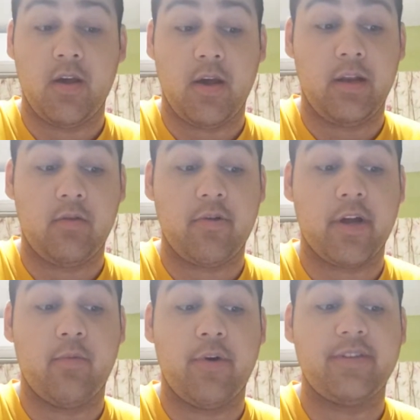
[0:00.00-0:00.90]
Hello,
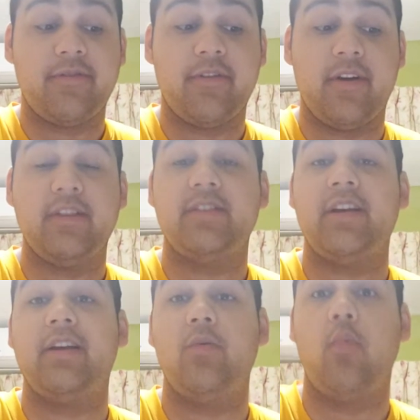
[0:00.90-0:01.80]
Reggaw Boys fans,
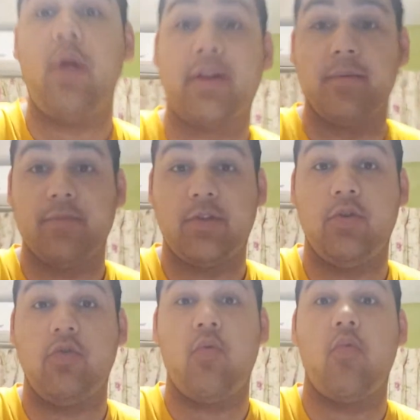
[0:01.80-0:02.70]
and
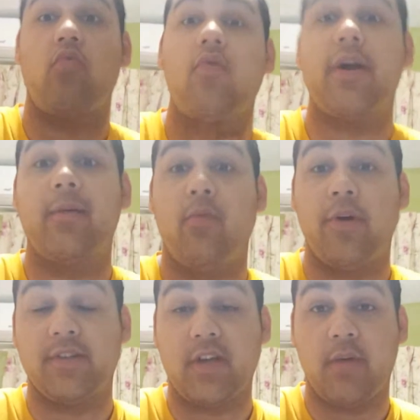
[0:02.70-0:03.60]
welcome to
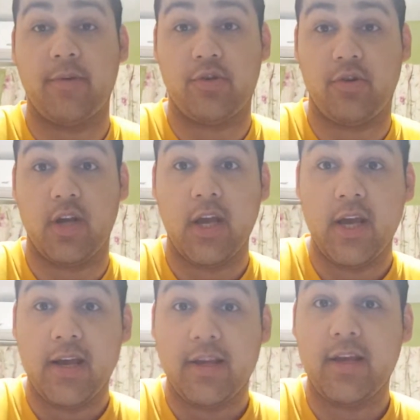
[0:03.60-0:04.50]
Reggaw Boys commentary.
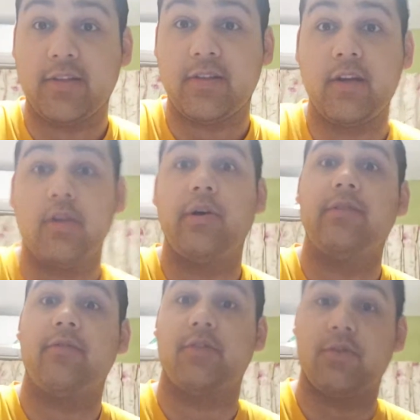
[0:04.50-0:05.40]
Yes, I know
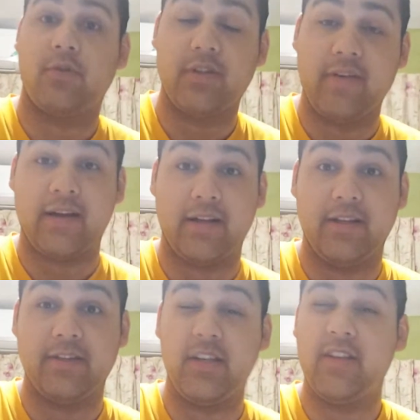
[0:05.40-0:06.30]
a different sort of
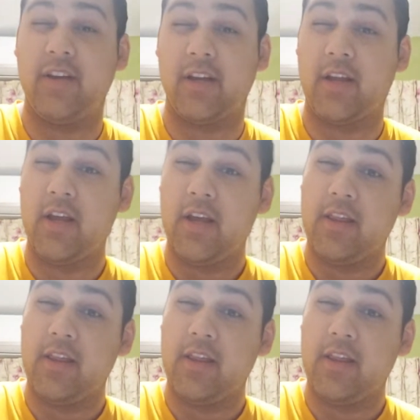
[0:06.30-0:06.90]
angle this evening.